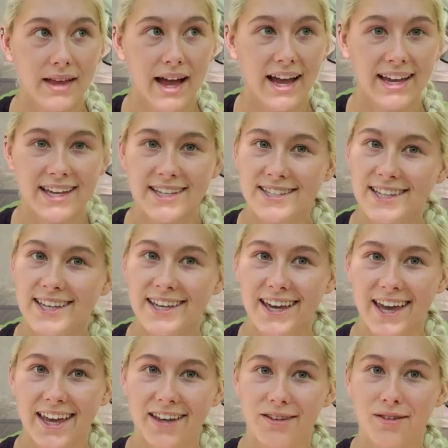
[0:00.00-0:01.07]
I guess, like
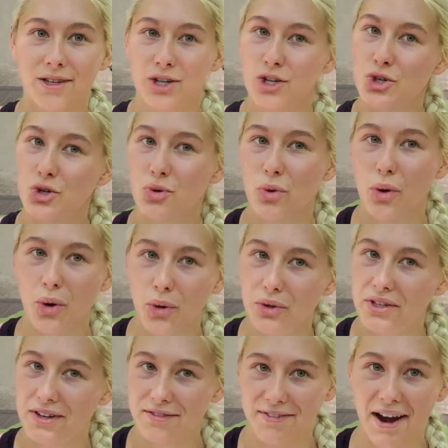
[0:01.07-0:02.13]
a
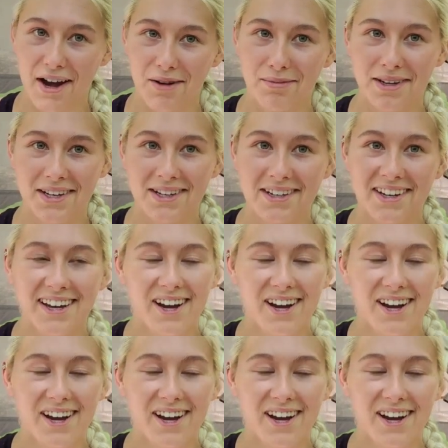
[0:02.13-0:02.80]
controlled environment